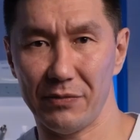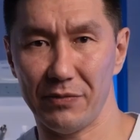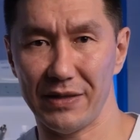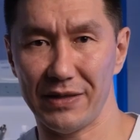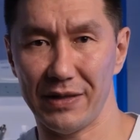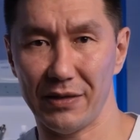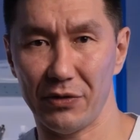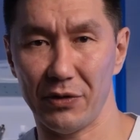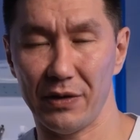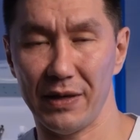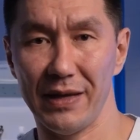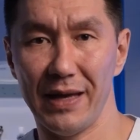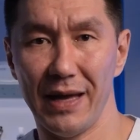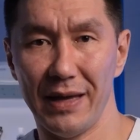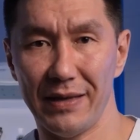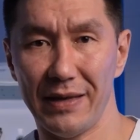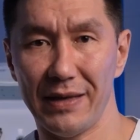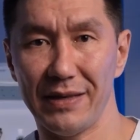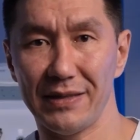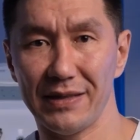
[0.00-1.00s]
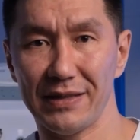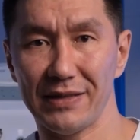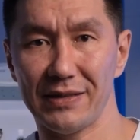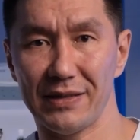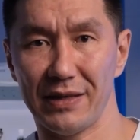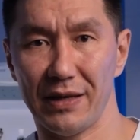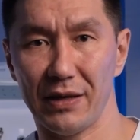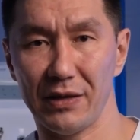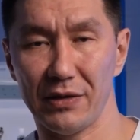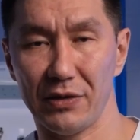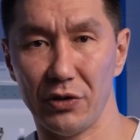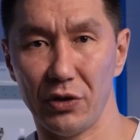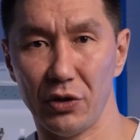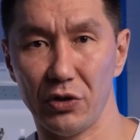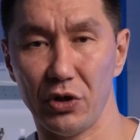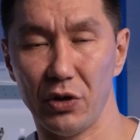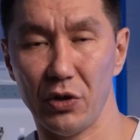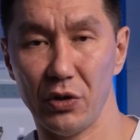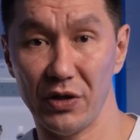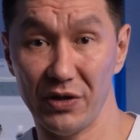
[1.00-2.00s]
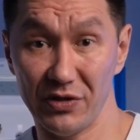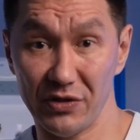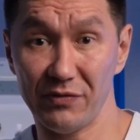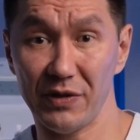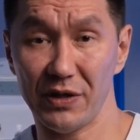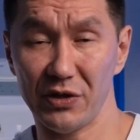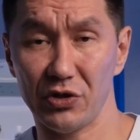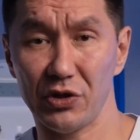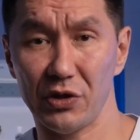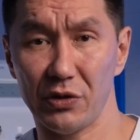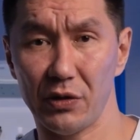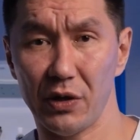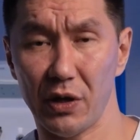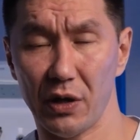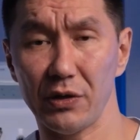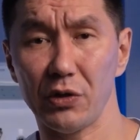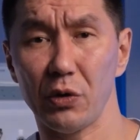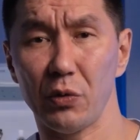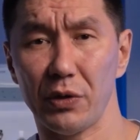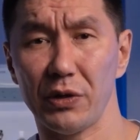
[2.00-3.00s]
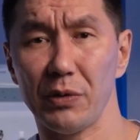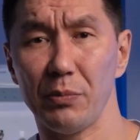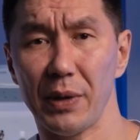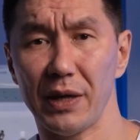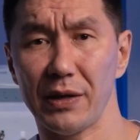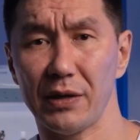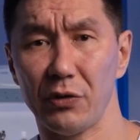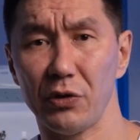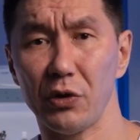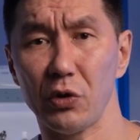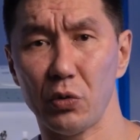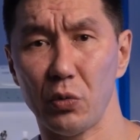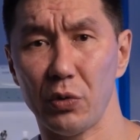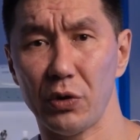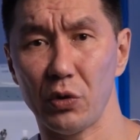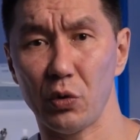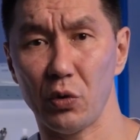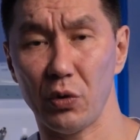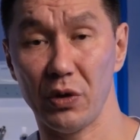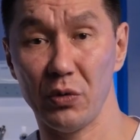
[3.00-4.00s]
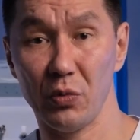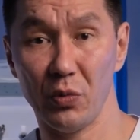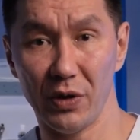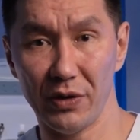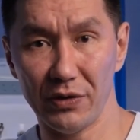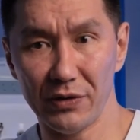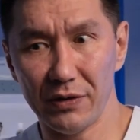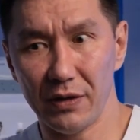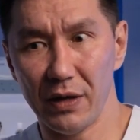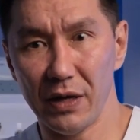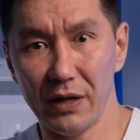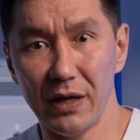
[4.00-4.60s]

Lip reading: visit to the dentist is still a surgical intervention, so it's better to do it all at once.